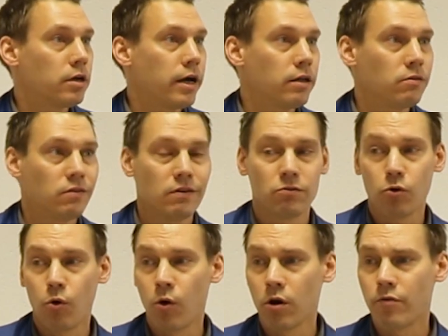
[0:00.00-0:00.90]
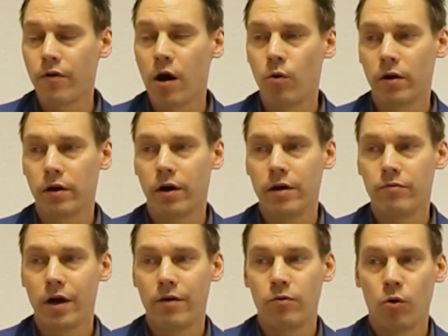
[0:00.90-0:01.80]
And since all of our
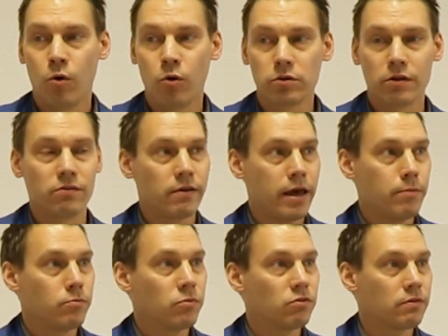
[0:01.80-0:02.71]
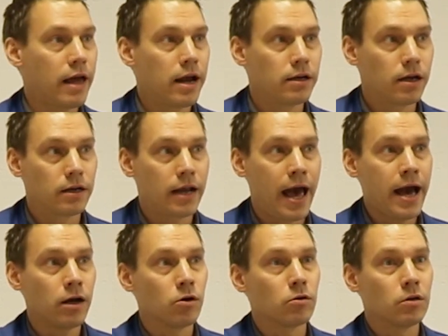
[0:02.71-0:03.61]
graver have all the same standard
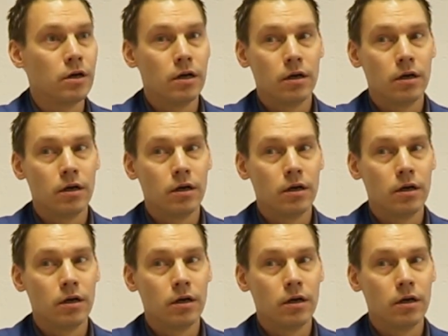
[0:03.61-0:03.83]
angle,